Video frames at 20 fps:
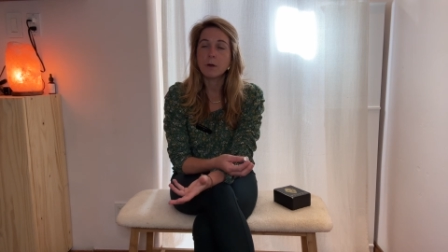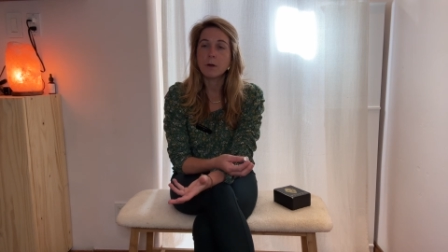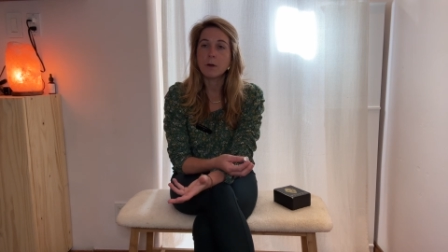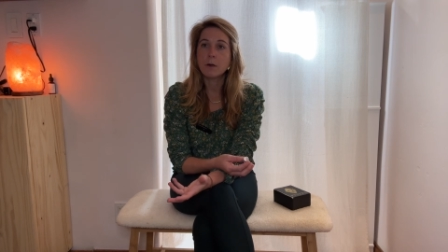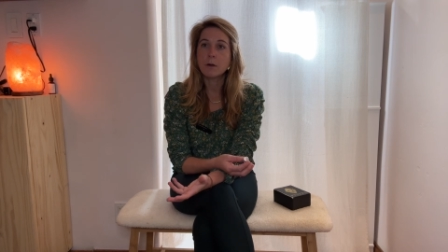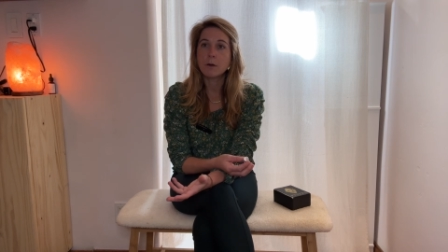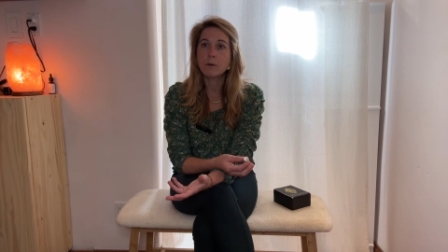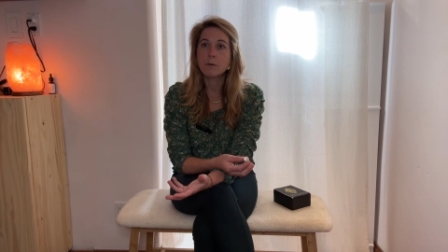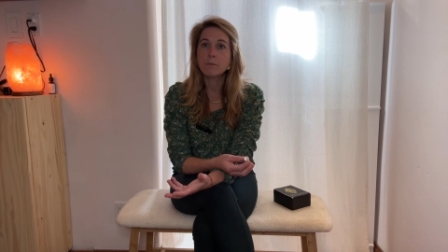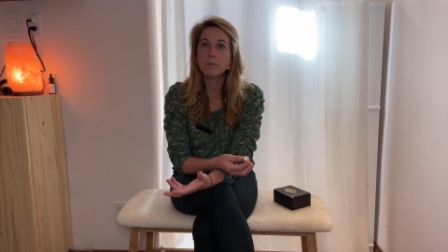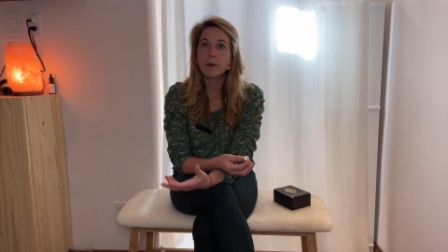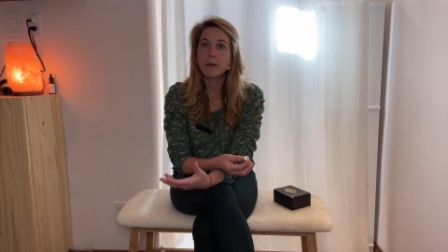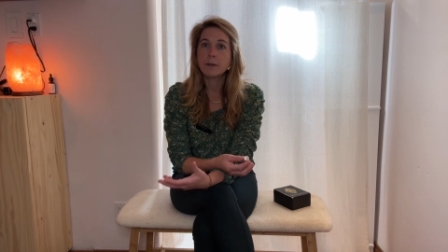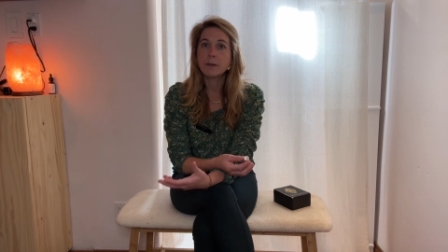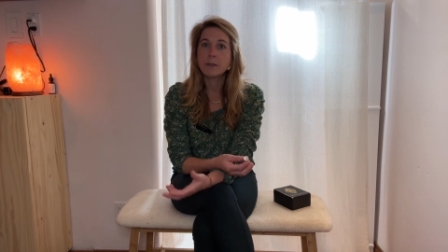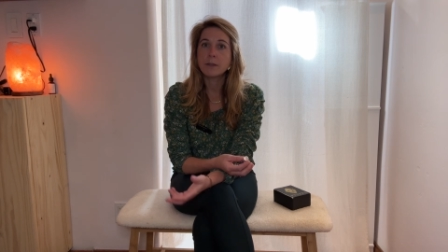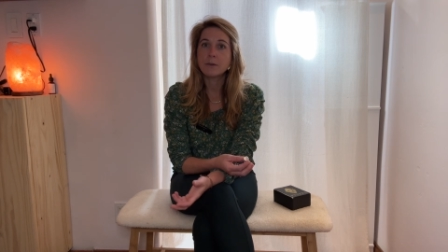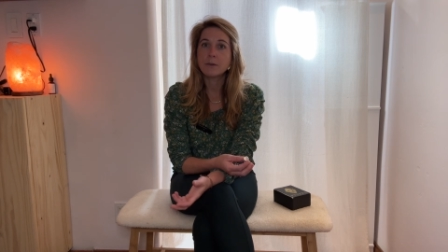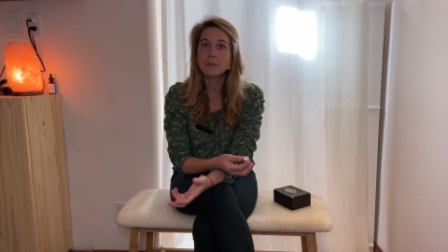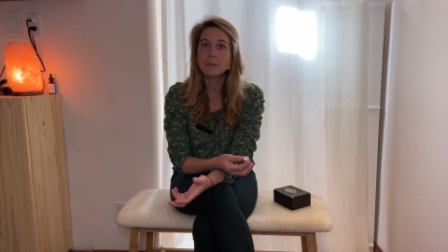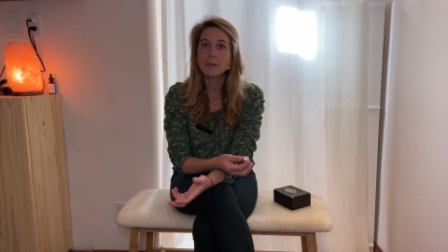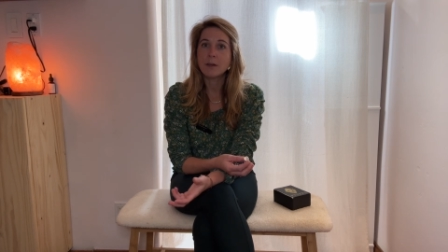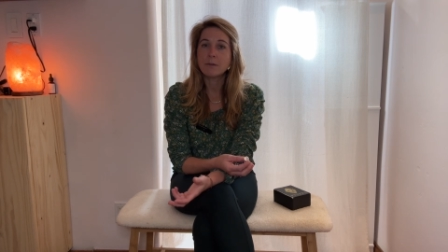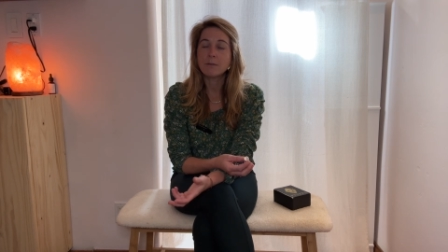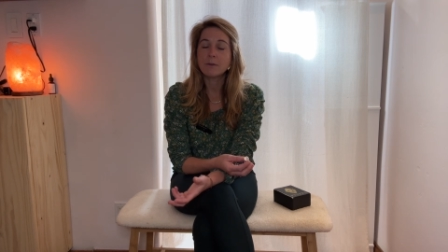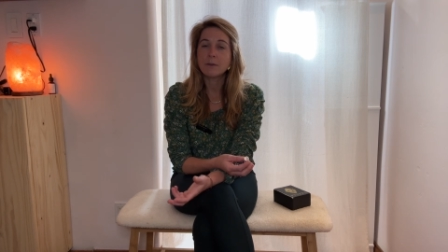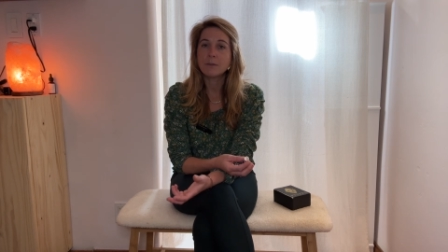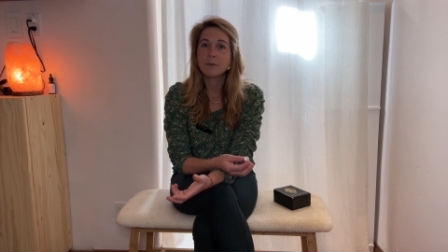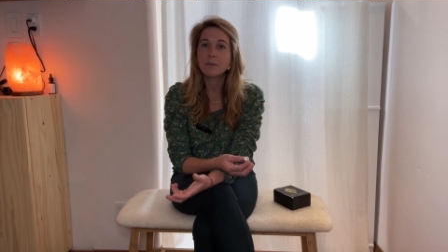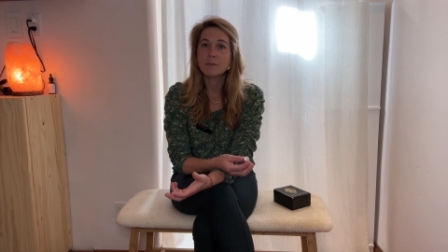are finding yourself
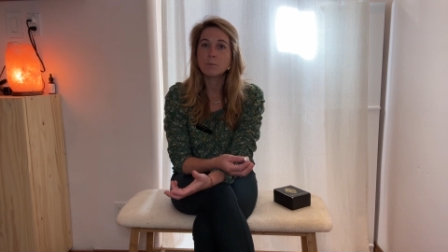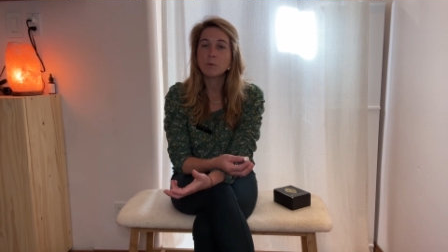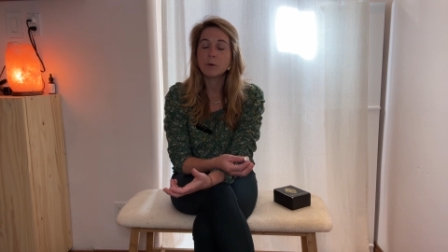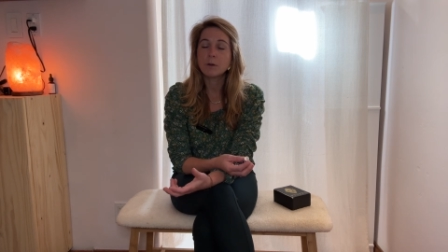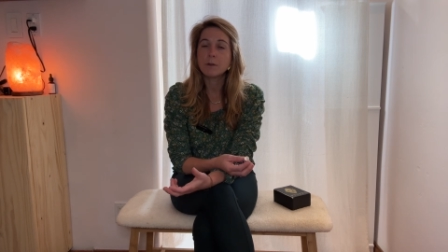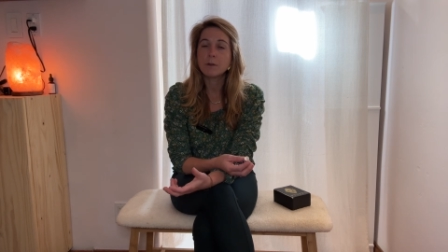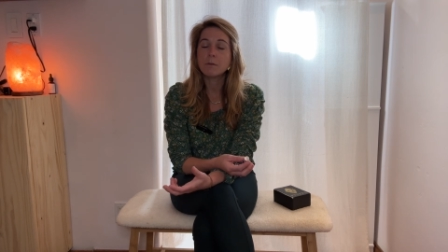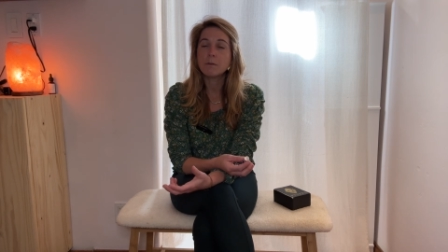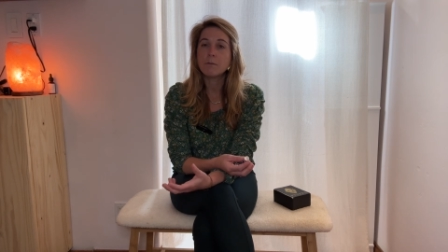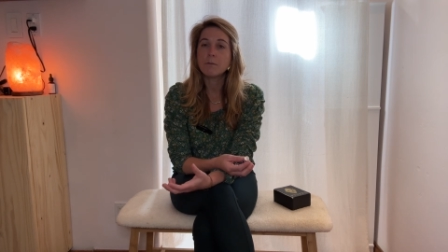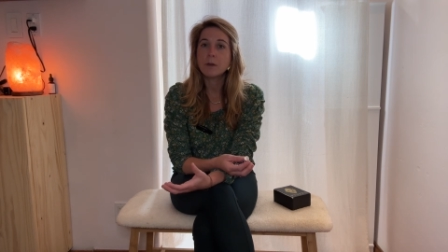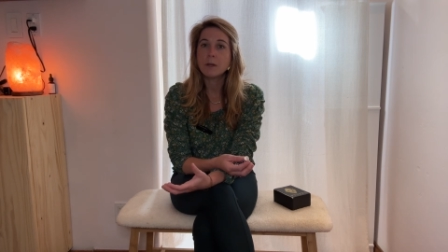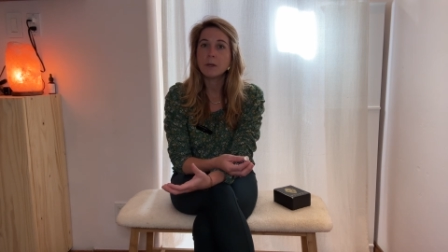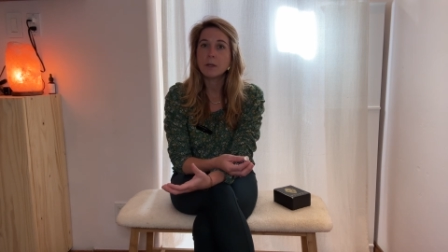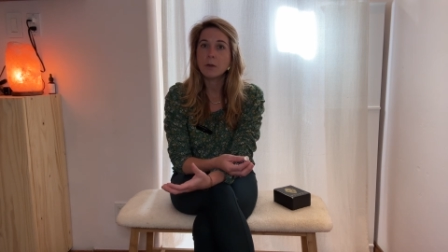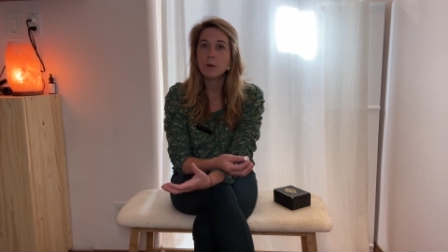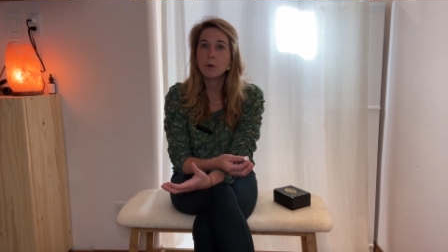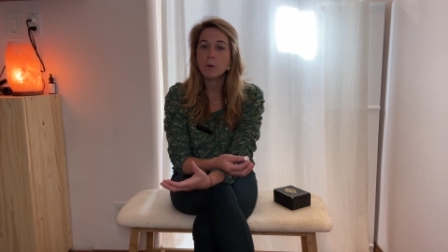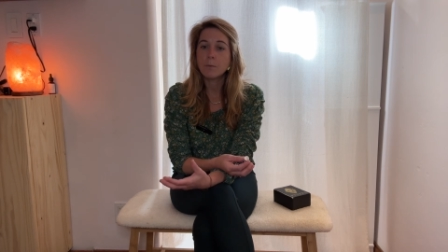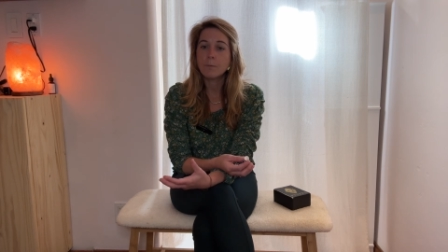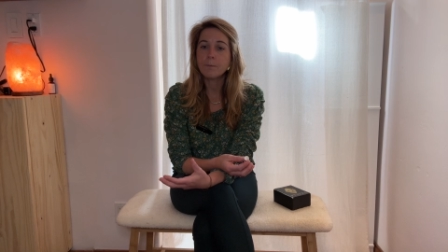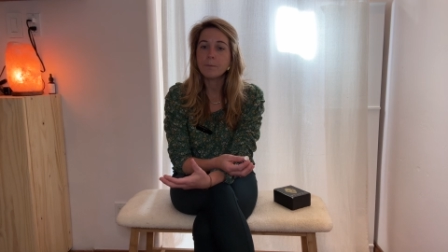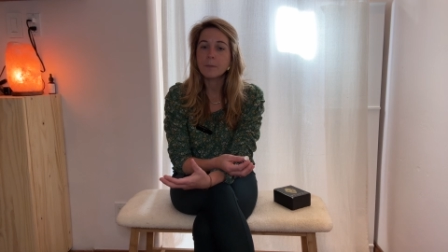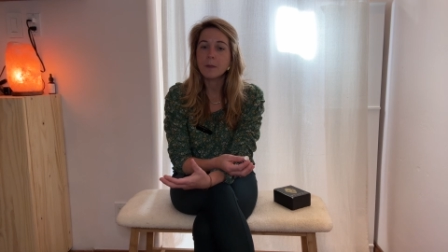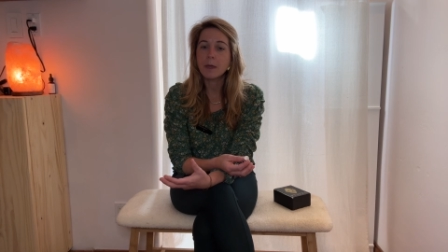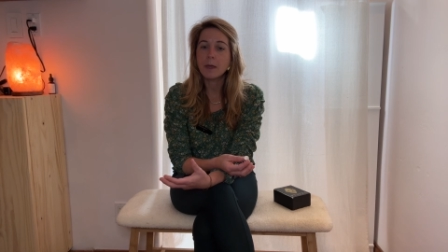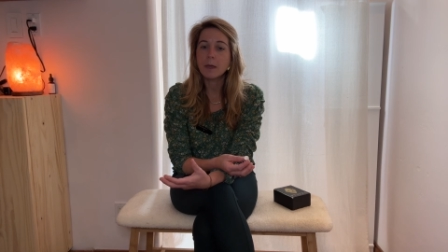at this point of the video